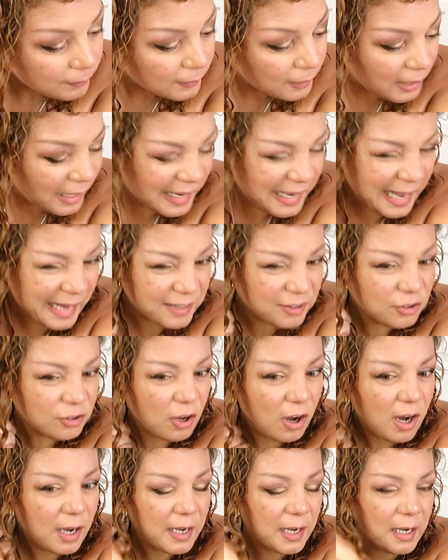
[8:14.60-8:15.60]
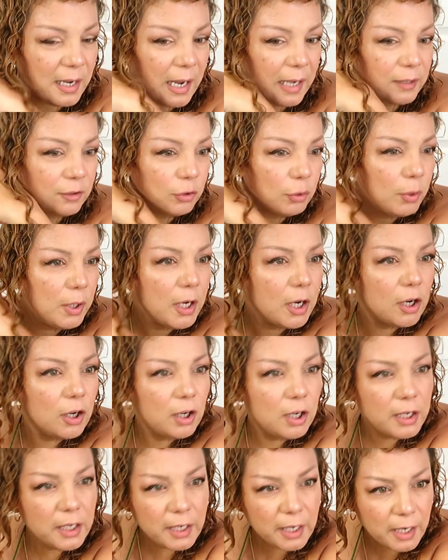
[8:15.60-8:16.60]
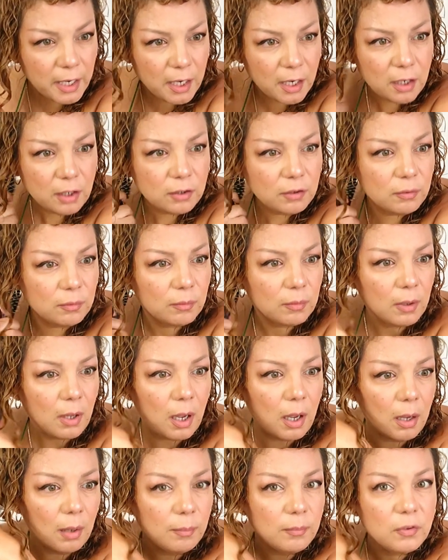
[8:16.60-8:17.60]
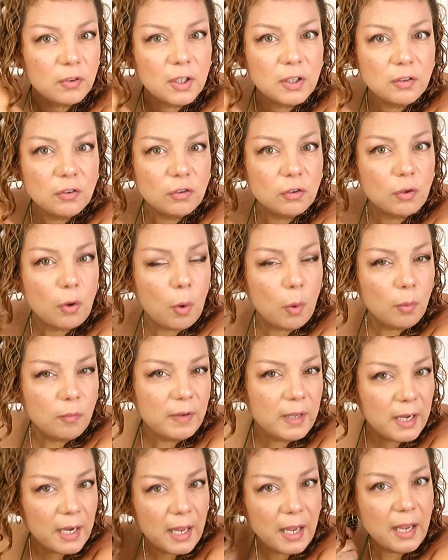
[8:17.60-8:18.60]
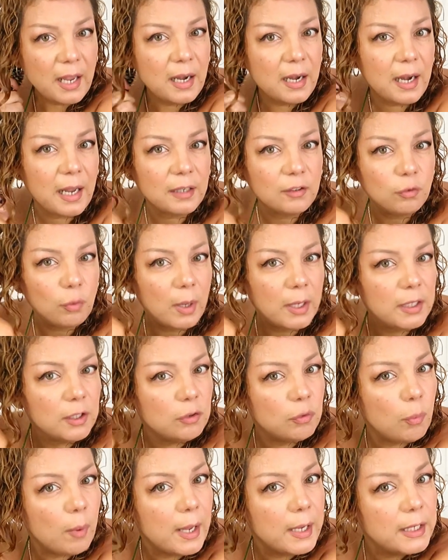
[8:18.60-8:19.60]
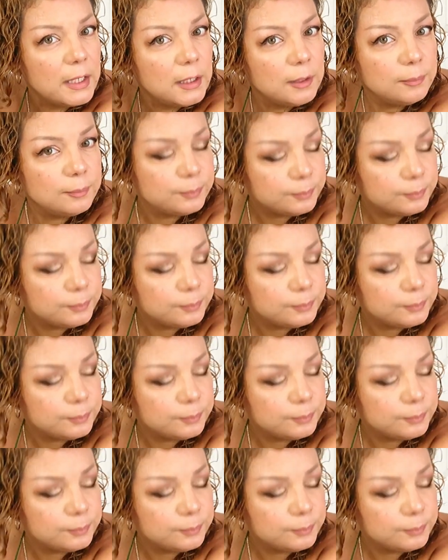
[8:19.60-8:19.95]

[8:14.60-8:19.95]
And I started like doing curly hair since COVID hit, like 2020.